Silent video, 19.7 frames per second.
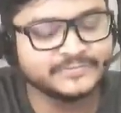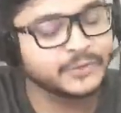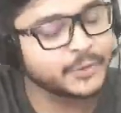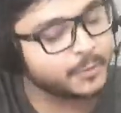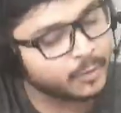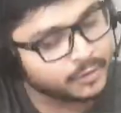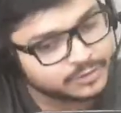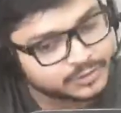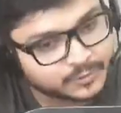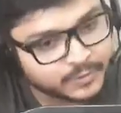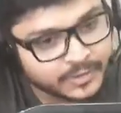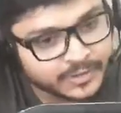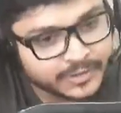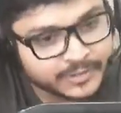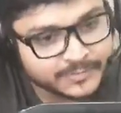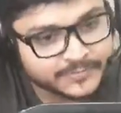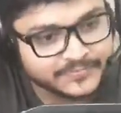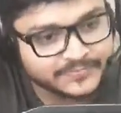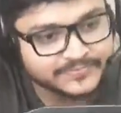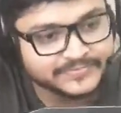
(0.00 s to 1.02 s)
You're most
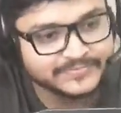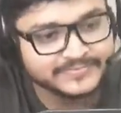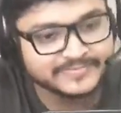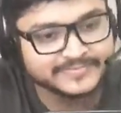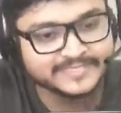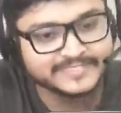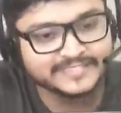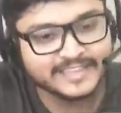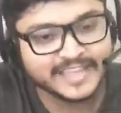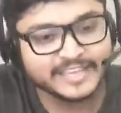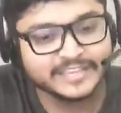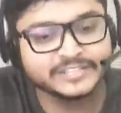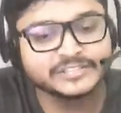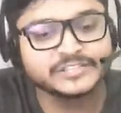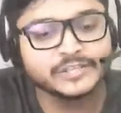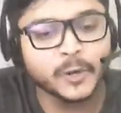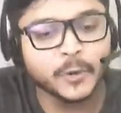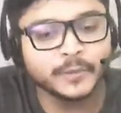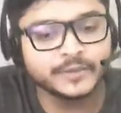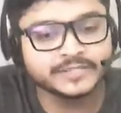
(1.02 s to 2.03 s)
welcome. Thank you
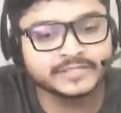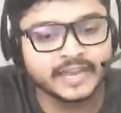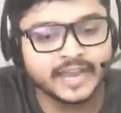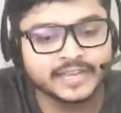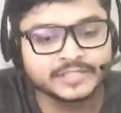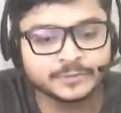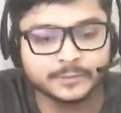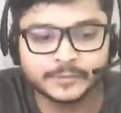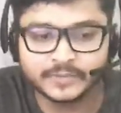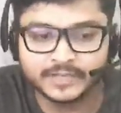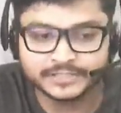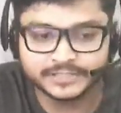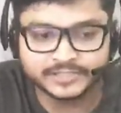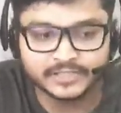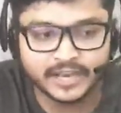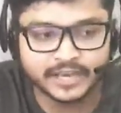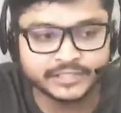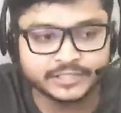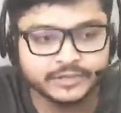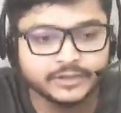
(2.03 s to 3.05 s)
so much, guys. It was a pleasure
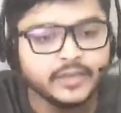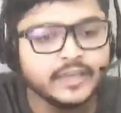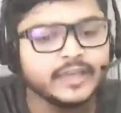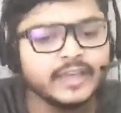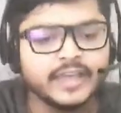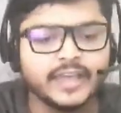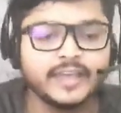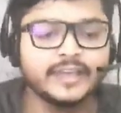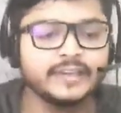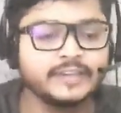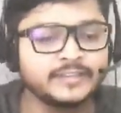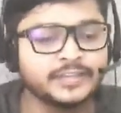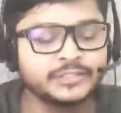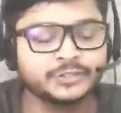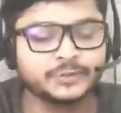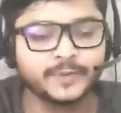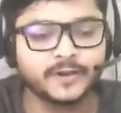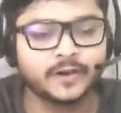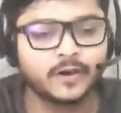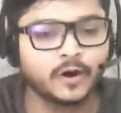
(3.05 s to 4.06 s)
talking to you. Hey, did
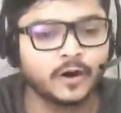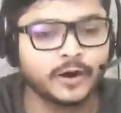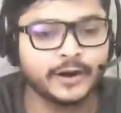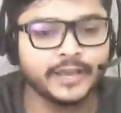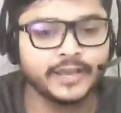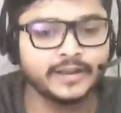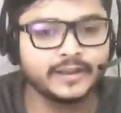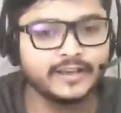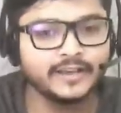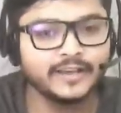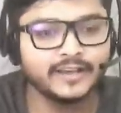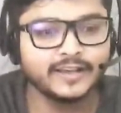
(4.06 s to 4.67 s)
you record it?